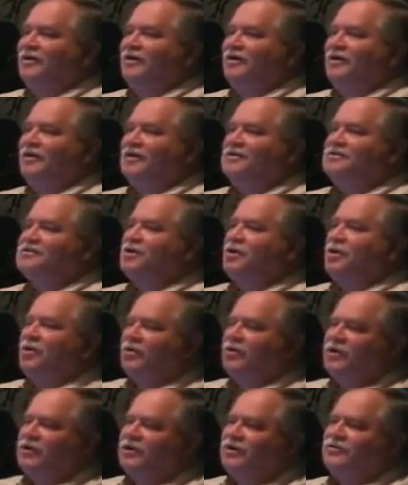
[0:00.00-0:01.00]
He's
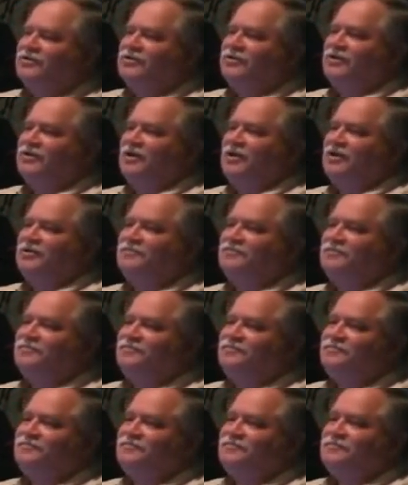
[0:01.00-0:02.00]
calling you to that.
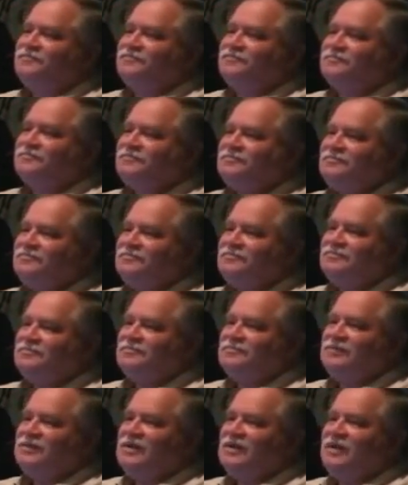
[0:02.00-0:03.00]

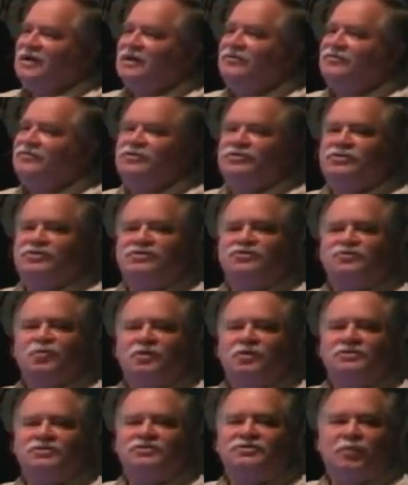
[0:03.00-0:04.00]
And if you just
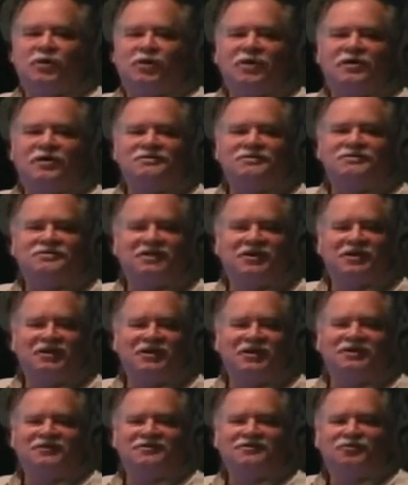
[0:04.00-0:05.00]
want a spot as a
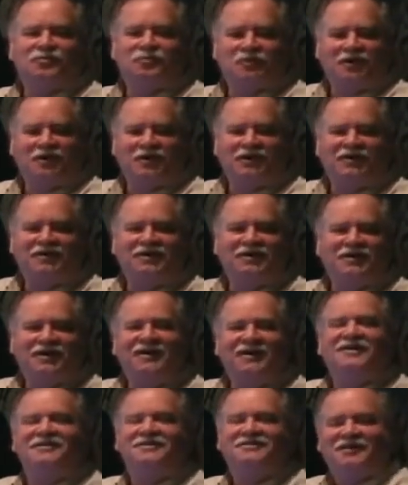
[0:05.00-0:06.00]
king to reign,
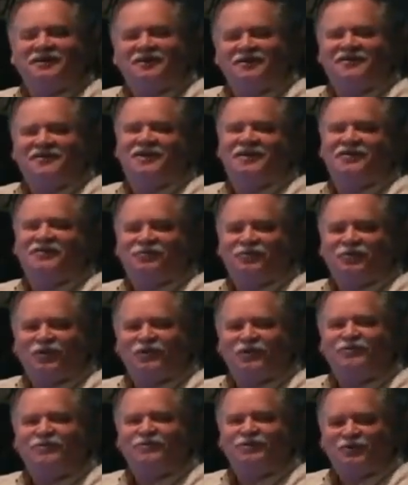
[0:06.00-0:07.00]
He's got that for
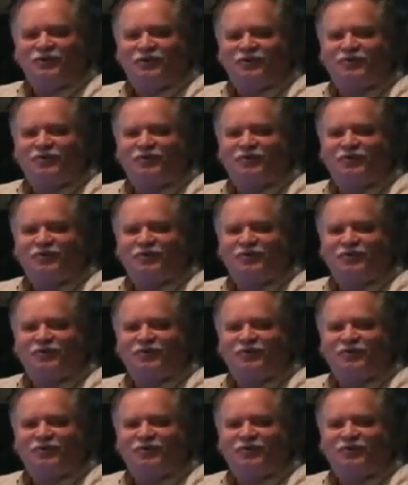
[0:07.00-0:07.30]
you too.